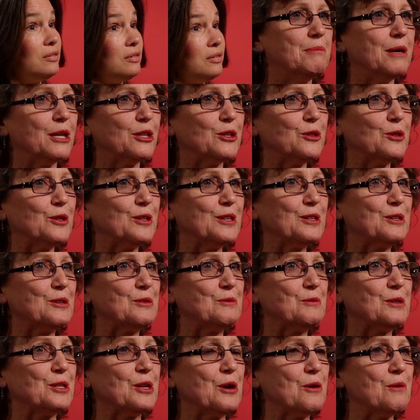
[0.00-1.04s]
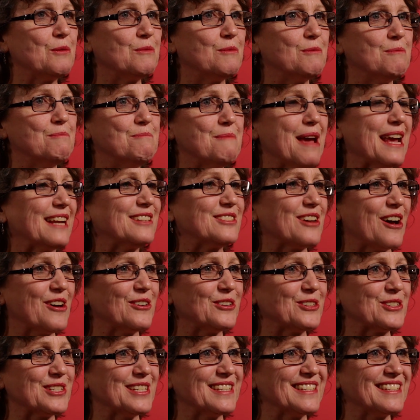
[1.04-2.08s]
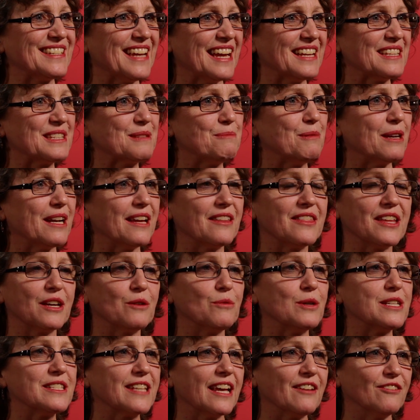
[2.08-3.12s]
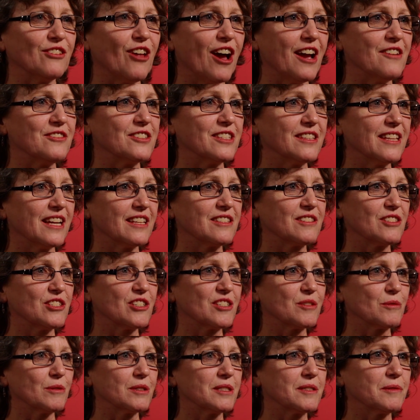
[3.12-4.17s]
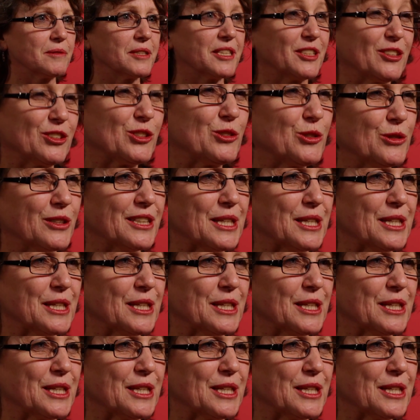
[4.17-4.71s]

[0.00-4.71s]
But we don't make dollars and cents, but I think we save lives, and that's just what's, what's